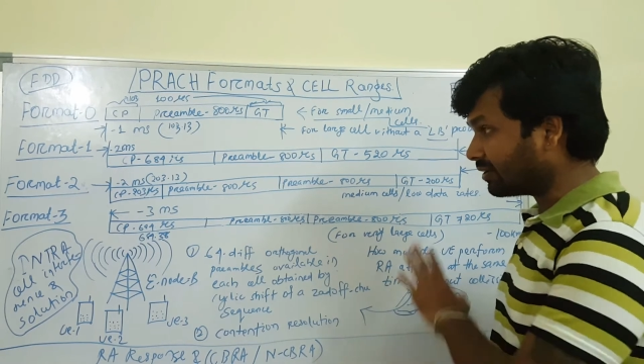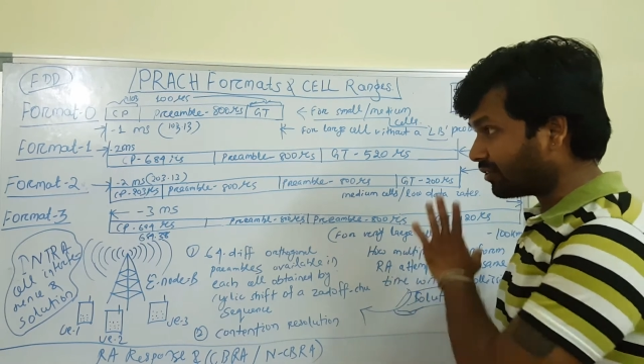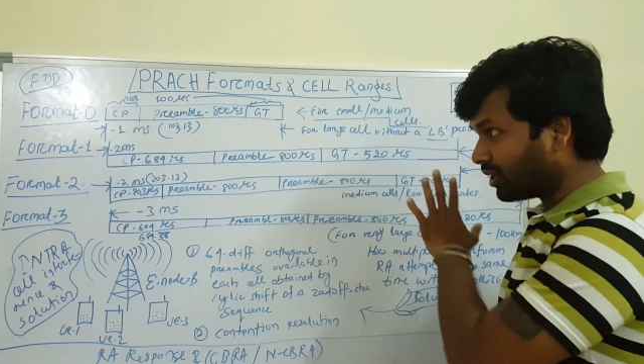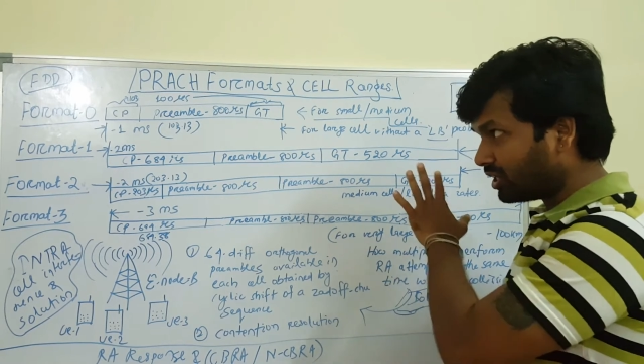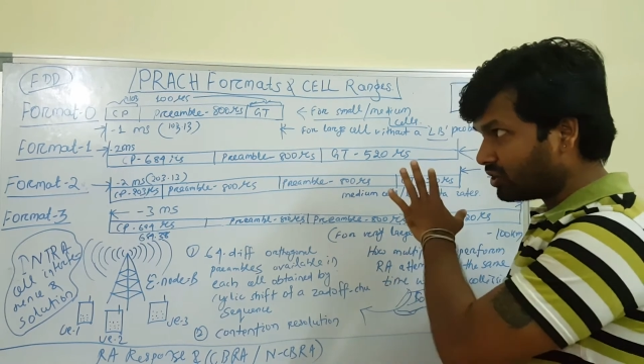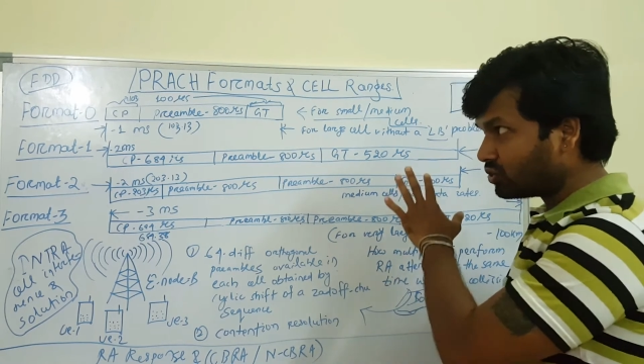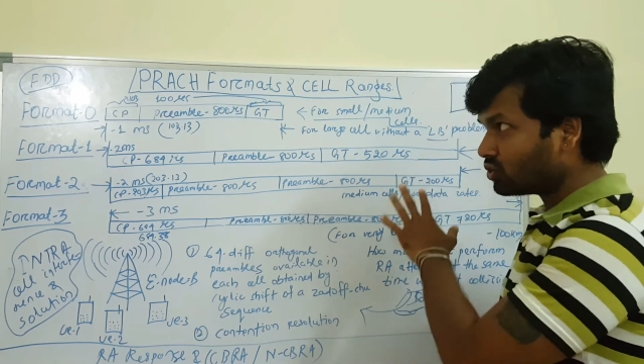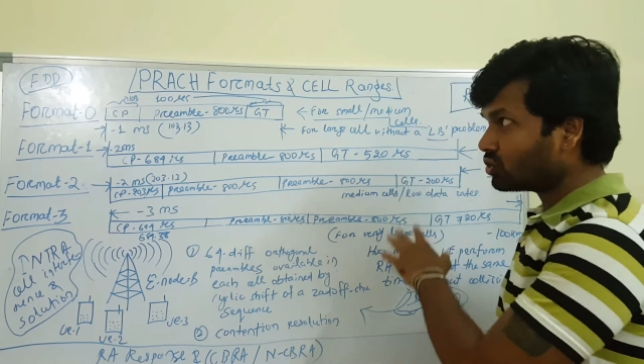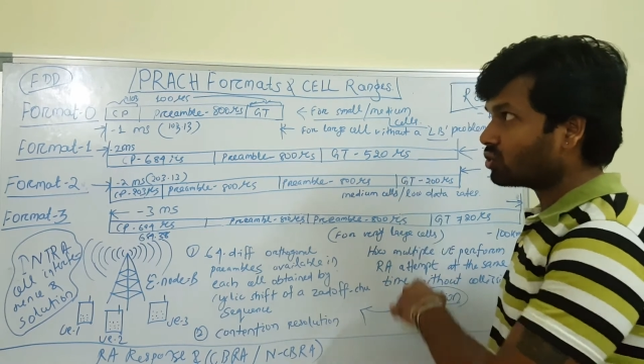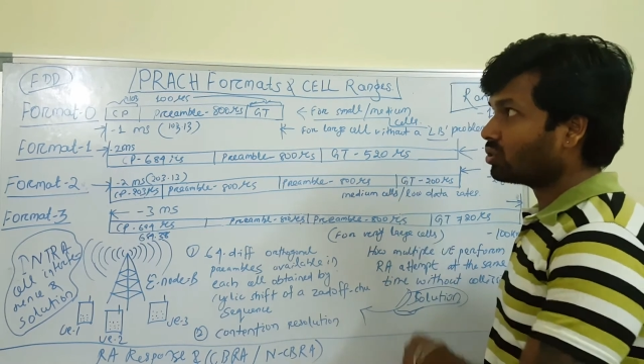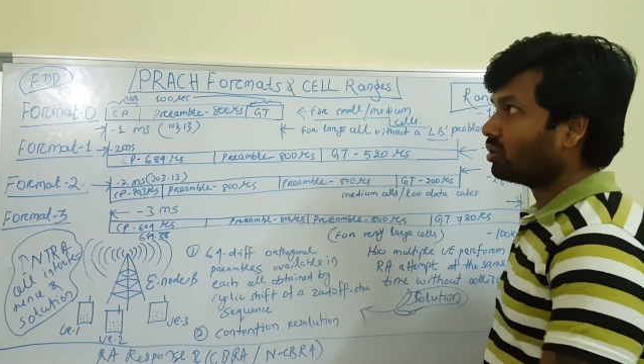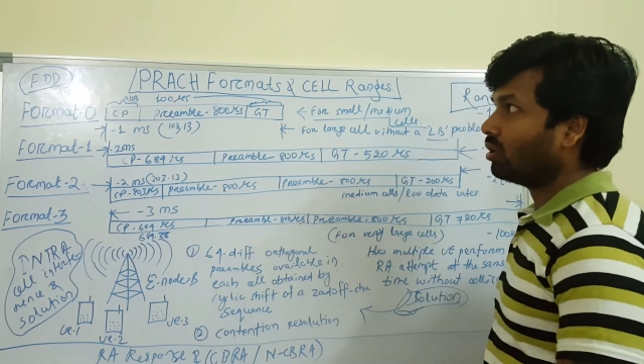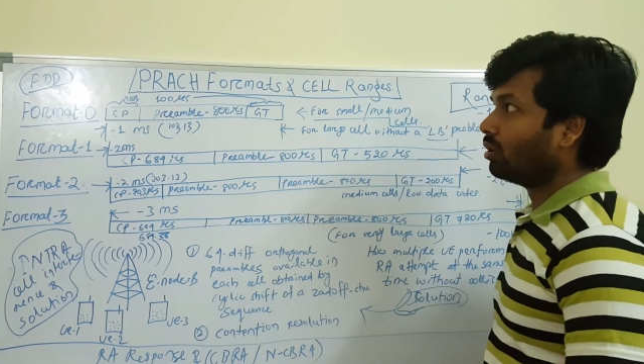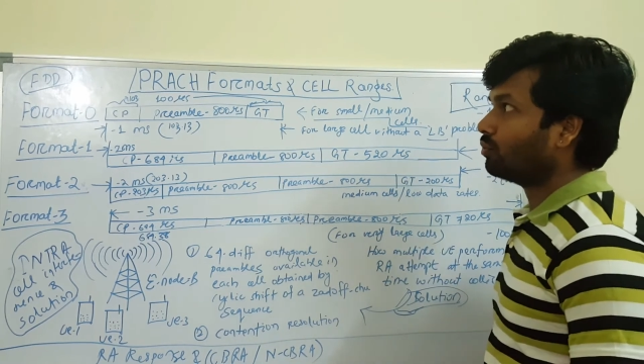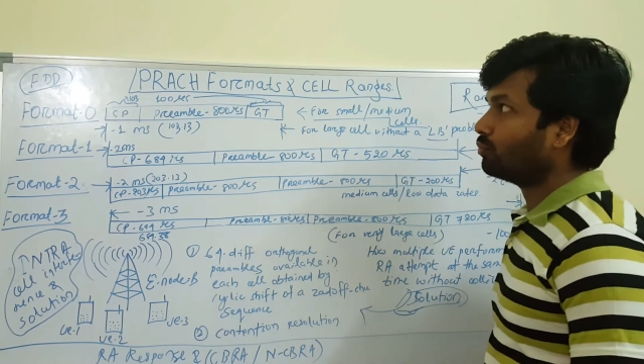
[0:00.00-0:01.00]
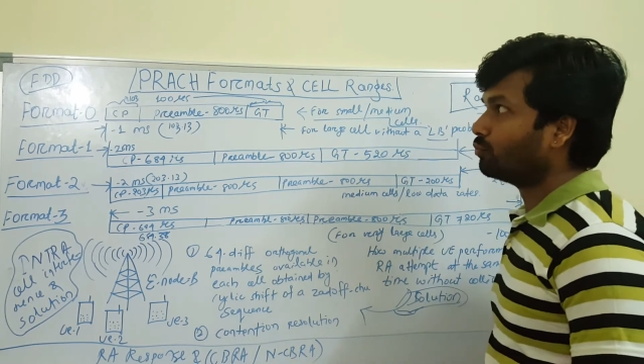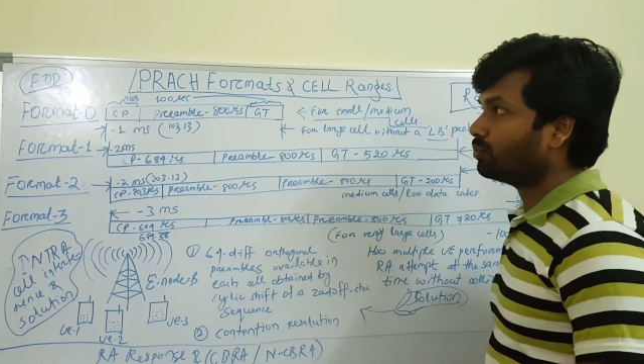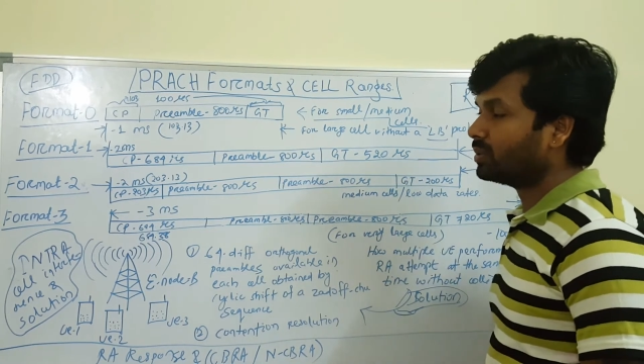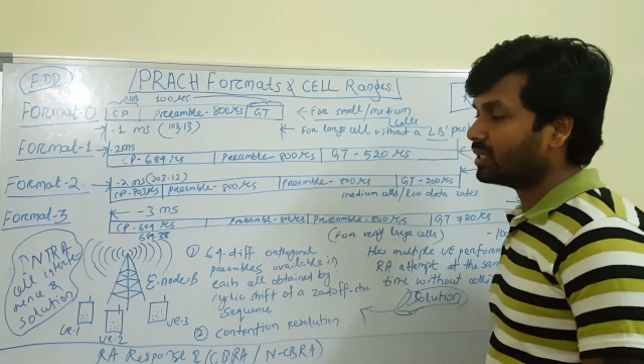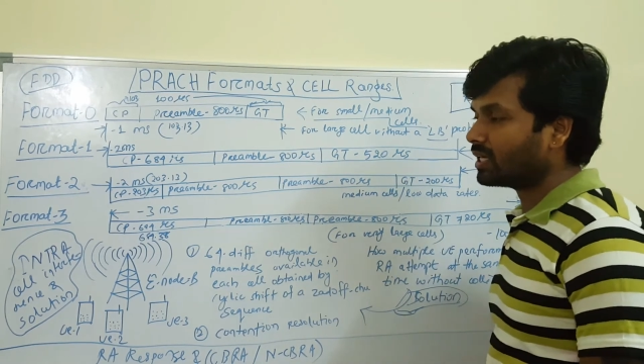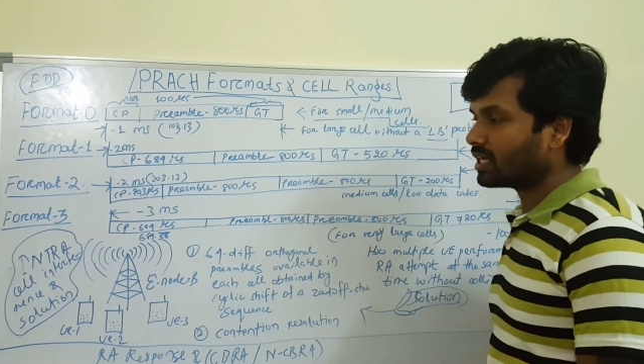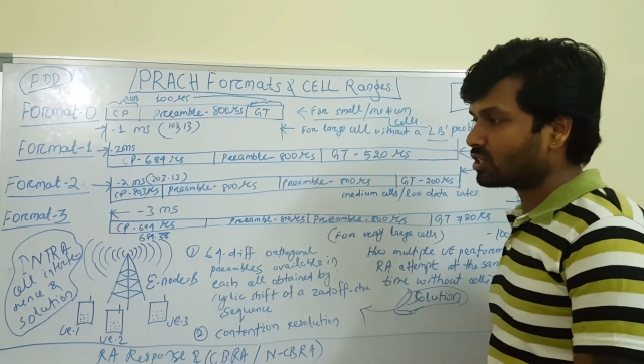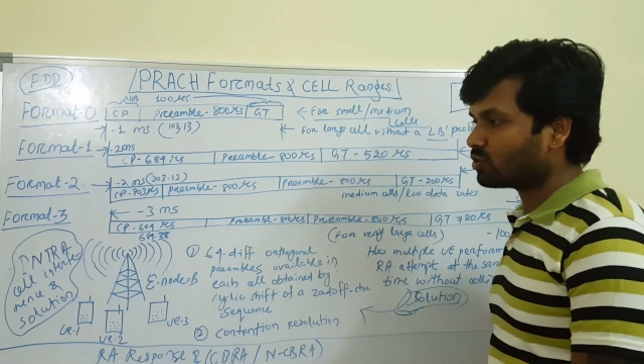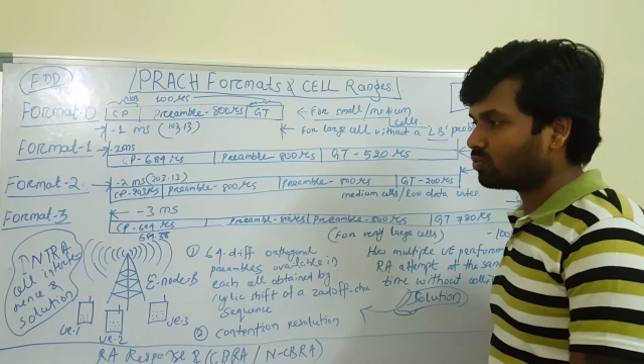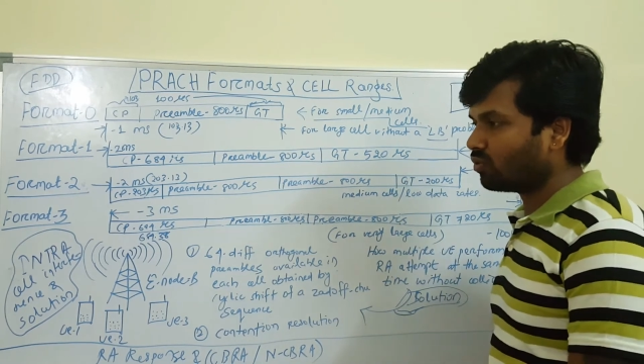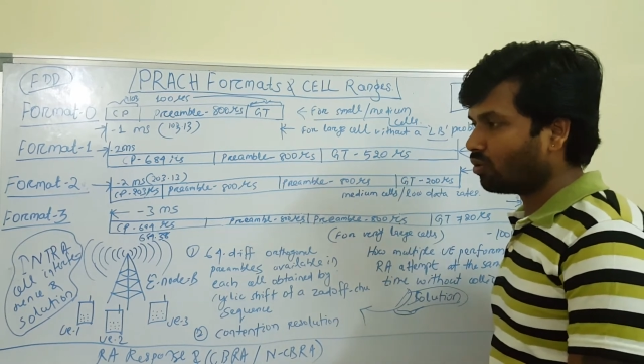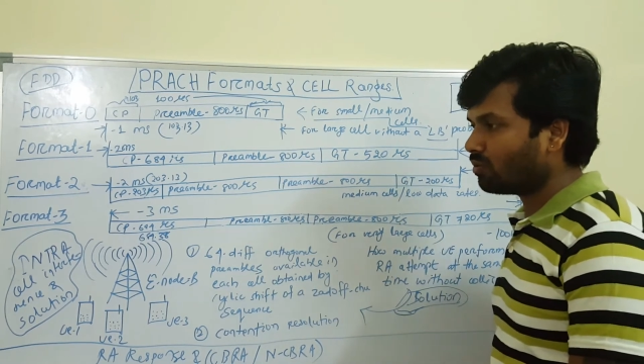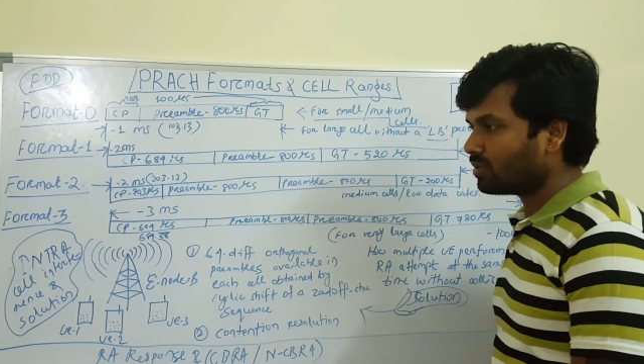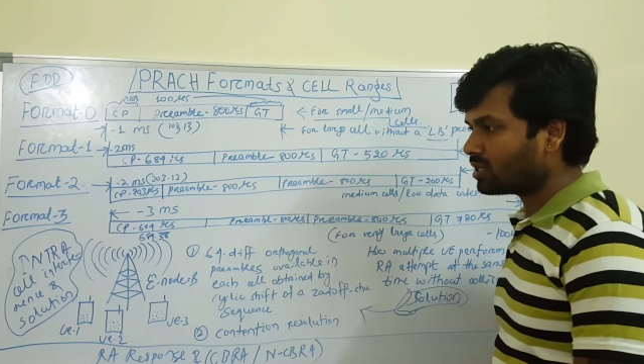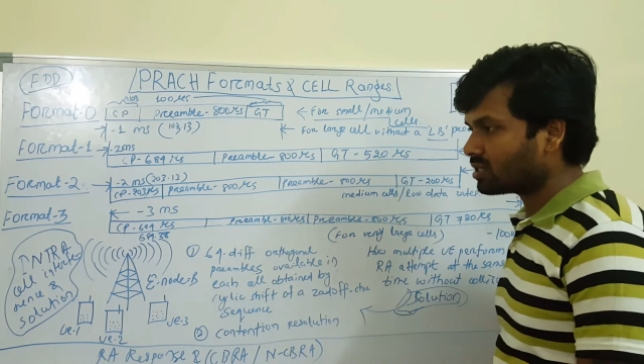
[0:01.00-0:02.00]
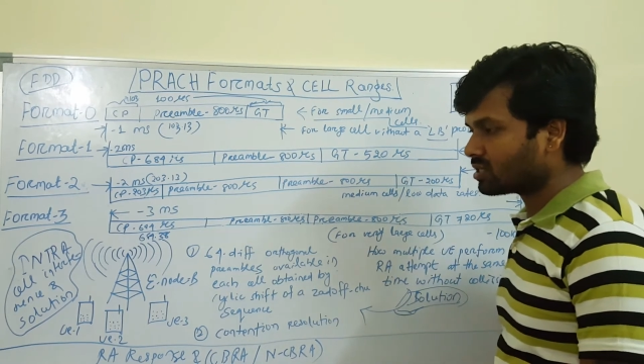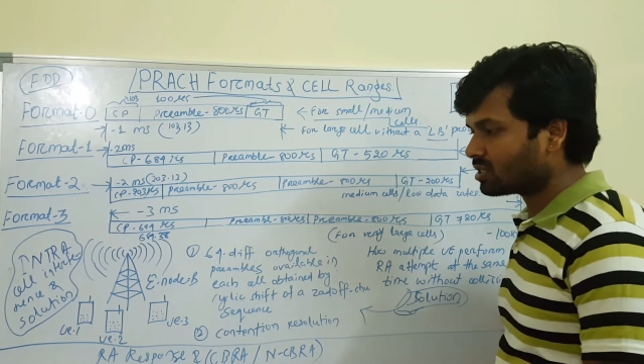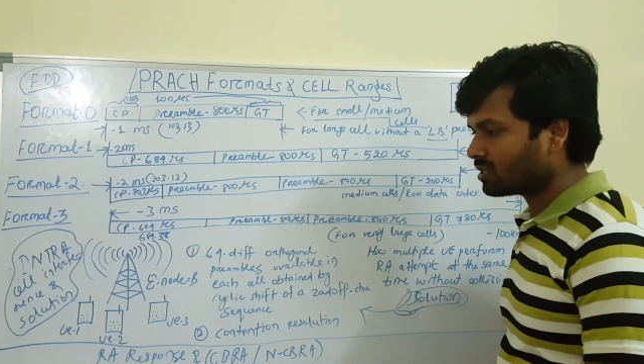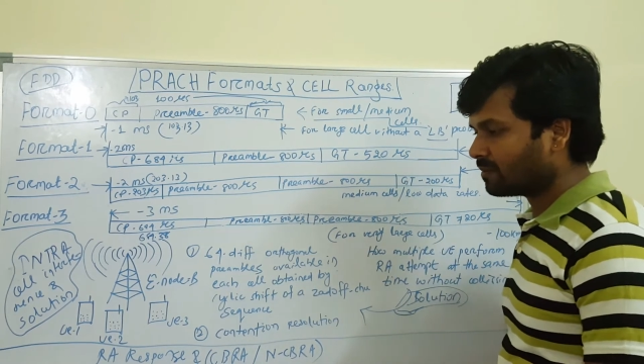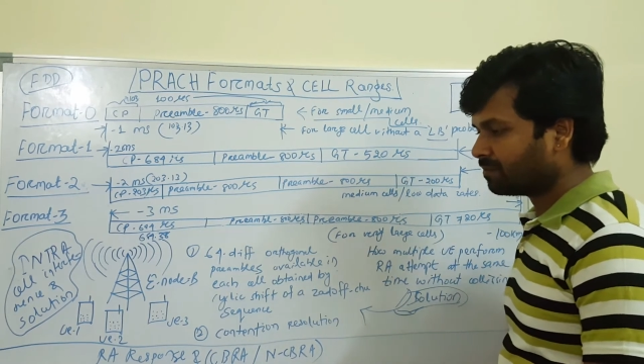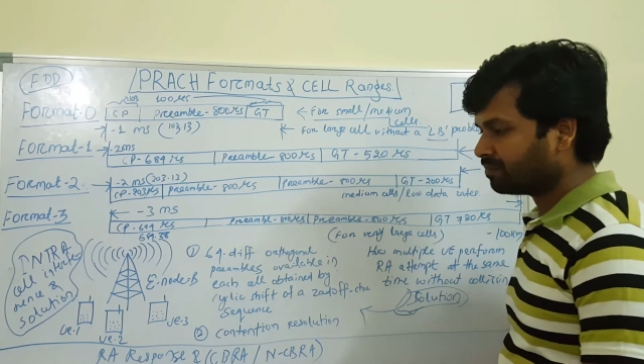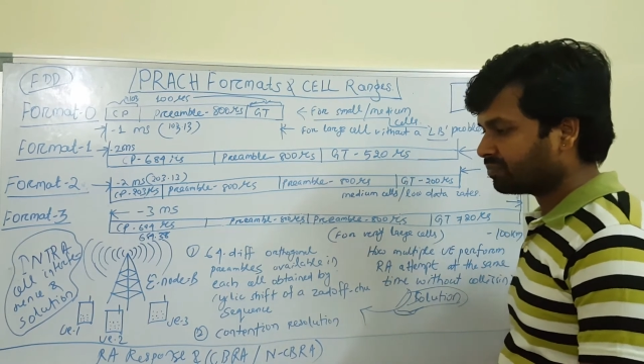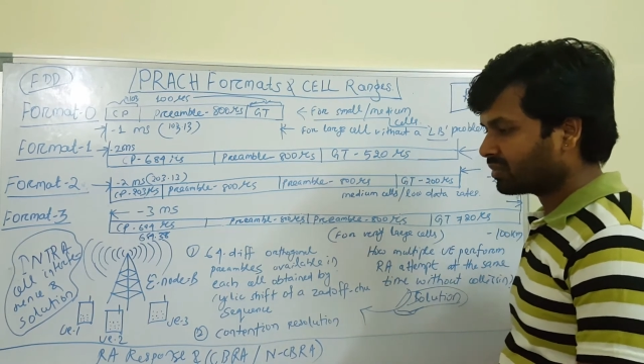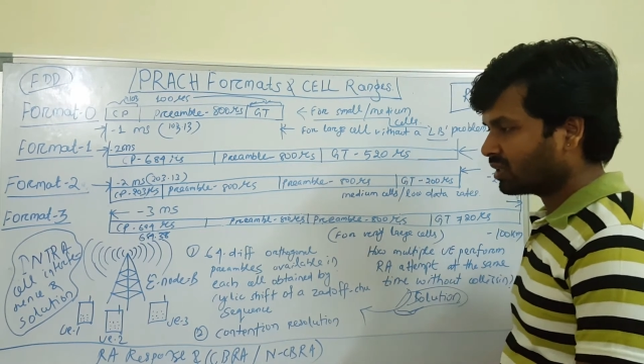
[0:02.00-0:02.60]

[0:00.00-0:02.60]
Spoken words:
the range of PRACH formats.